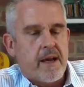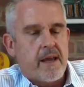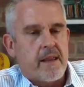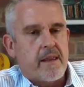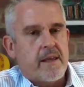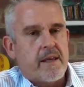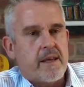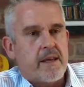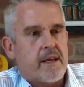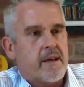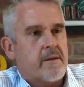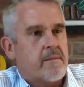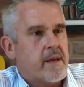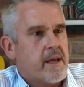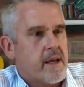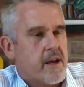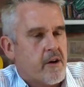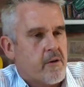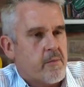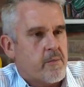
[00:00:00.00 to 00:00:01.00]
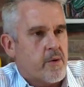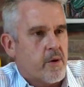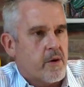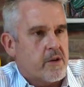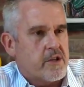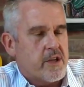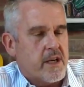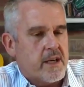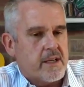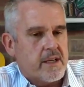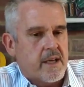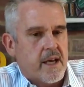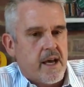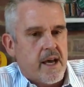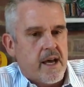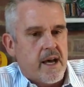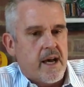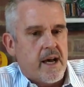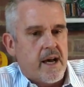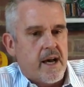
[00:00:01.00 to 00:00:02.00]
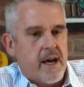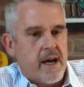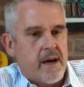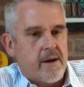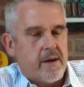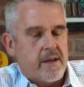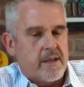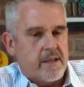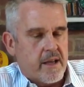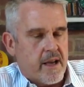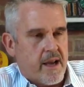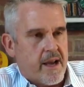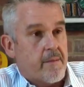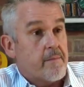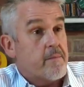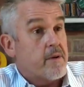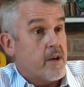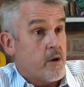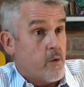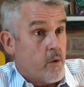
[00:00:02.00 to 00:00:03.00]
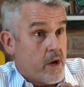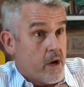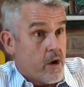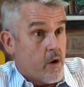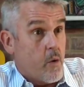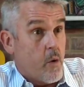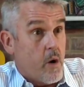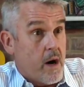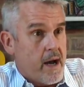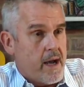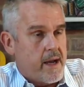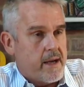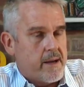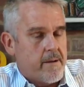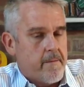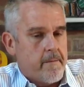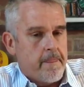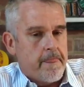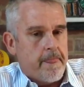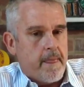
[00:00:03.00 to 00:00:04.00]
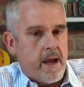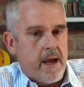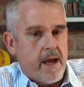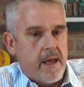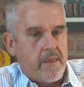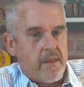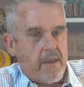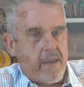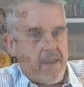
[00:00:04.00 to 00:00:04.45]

The Kaminko project is the company we acquired, and